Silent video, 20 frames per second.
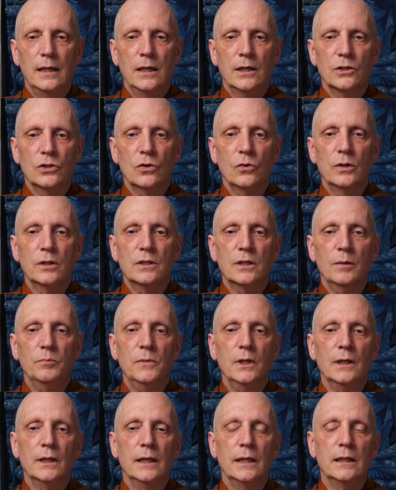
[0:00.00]
So it's
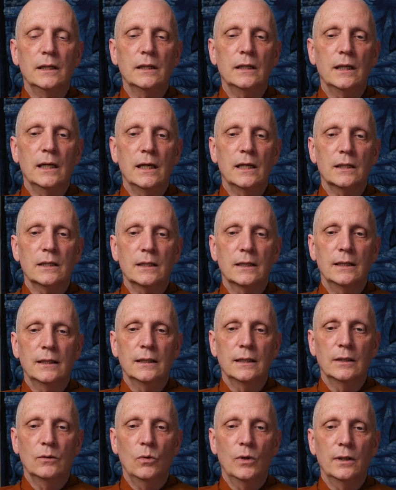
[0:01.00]
something like
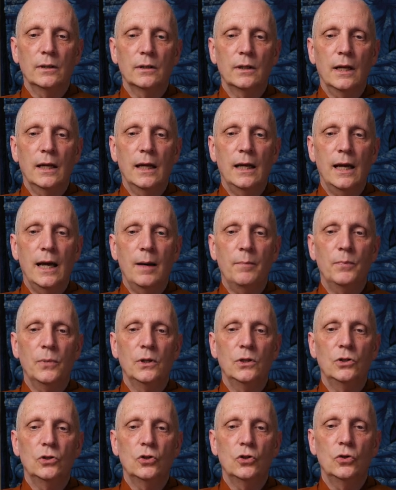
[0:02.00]
asking, what
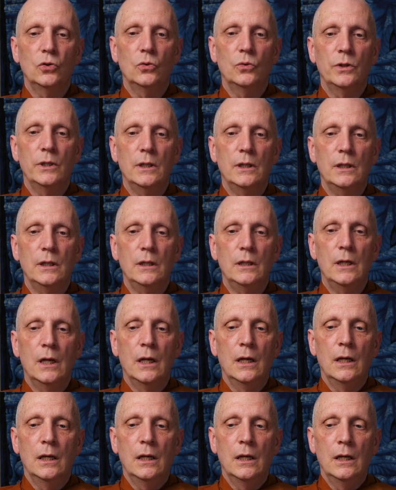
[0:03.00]
happened to the
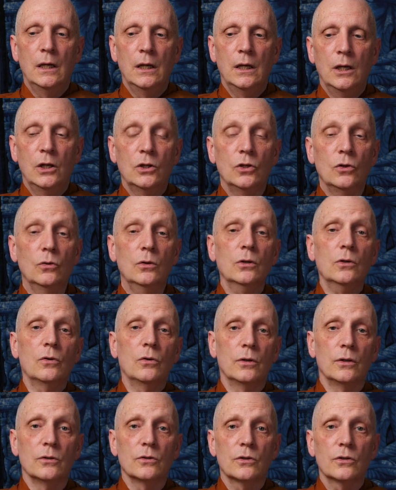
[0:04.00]

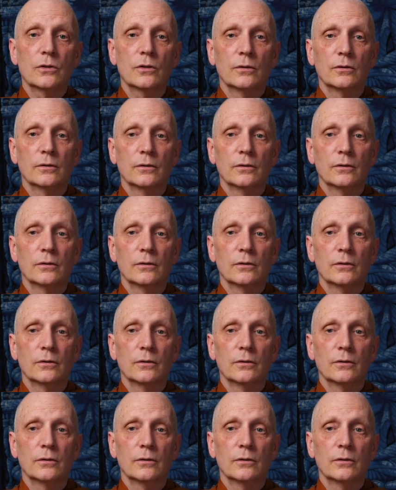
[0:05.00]
unicorns?